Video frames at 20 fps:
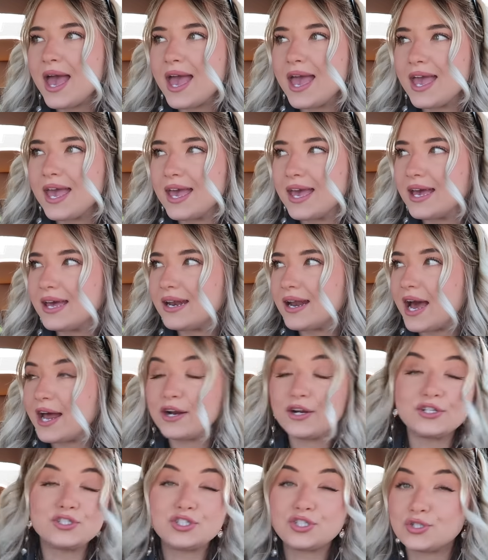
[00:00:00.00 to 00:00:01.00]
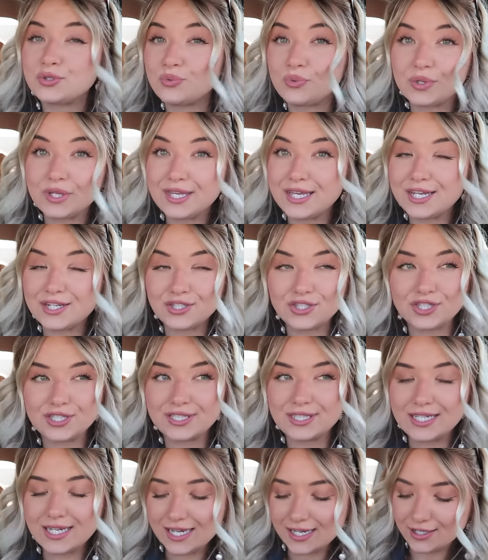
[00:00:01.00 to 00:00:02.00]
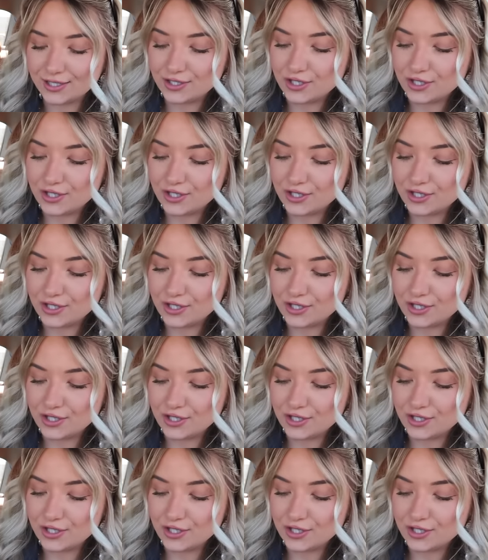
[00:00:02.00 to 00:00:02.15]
and I don't know, it's just really interesting.